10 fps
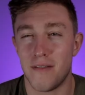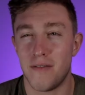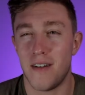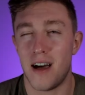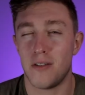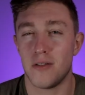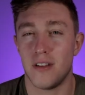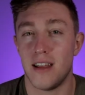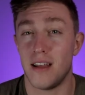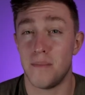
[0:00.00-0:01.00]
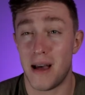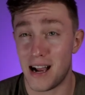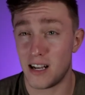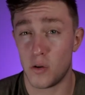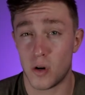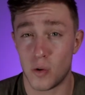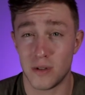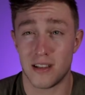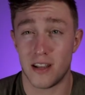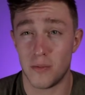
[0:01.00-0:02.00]
found the back down work
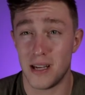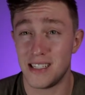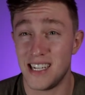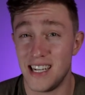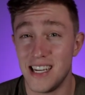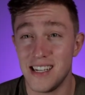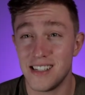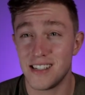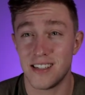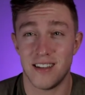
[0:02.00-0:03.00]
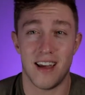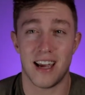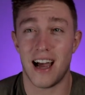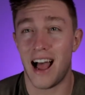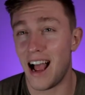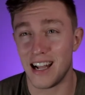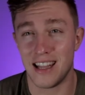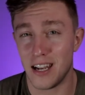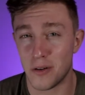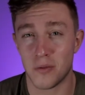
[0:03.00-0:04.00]
was a little bit tedious. Like, I
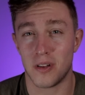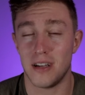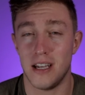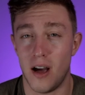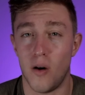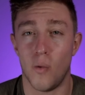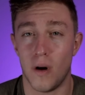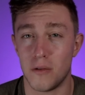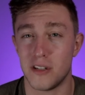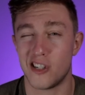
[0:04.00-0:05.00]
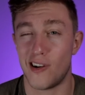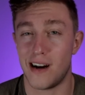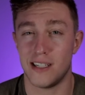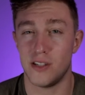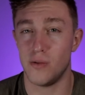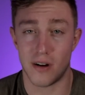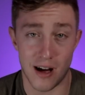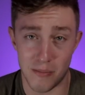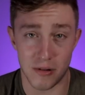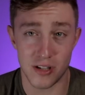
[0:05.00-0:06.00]
didn't really know what it was trying to
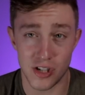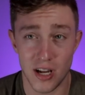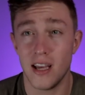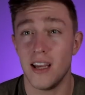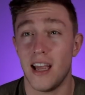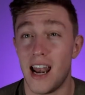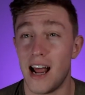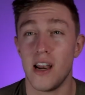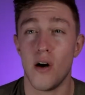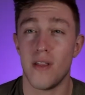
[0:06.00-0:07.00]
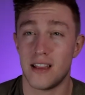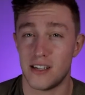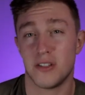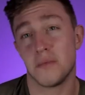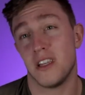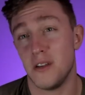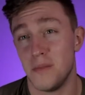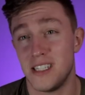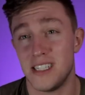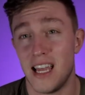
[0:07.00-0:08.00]
accomplish. And I know that there's something to
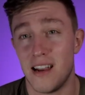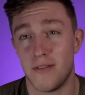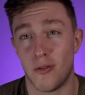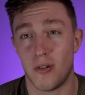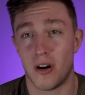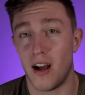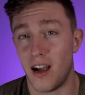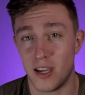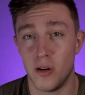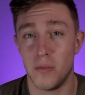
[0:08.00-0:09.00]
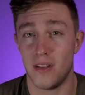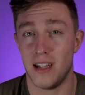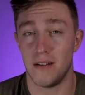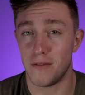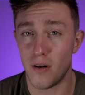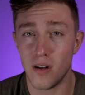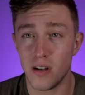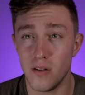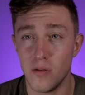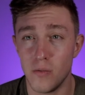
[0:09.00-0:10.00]
be said for accumulating
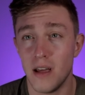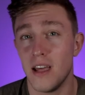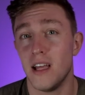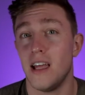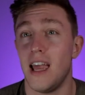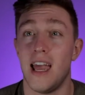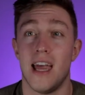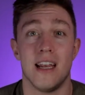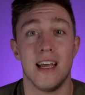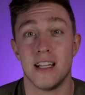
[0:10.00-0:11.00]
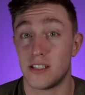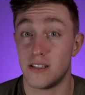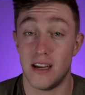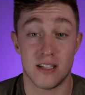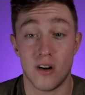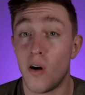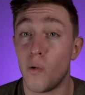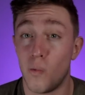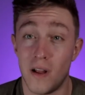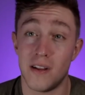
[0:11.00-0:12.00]
volume, and it's
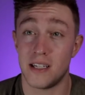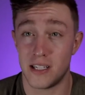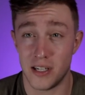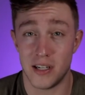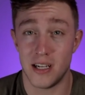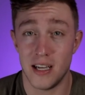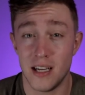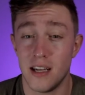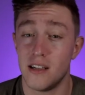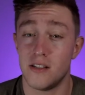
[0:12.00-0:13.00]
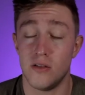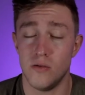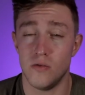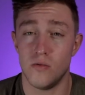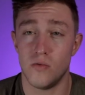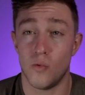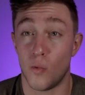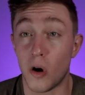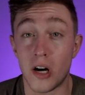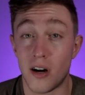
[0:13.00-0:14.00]
all well and good to
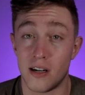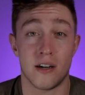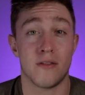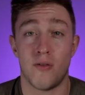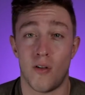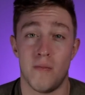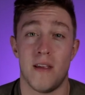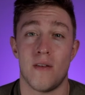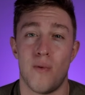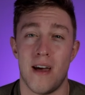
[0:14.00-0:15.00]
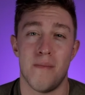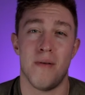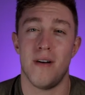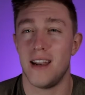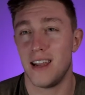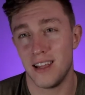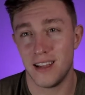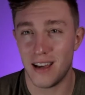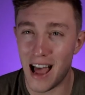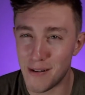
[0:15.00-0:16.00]
work on your form this way, but
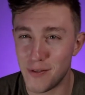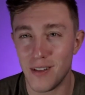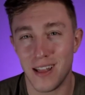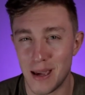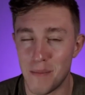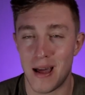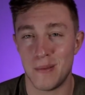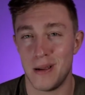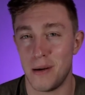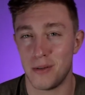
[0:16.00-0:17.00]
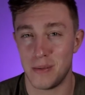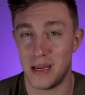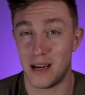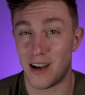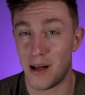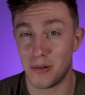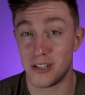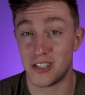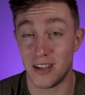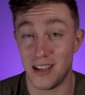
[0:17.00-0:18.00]
I feel like it might have been able to be
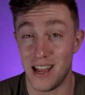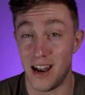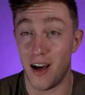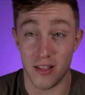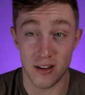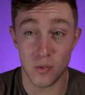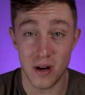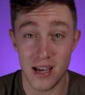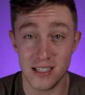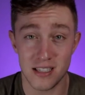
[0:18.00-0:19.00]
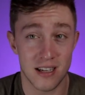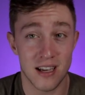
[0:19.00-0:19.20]
accomplished in other ways.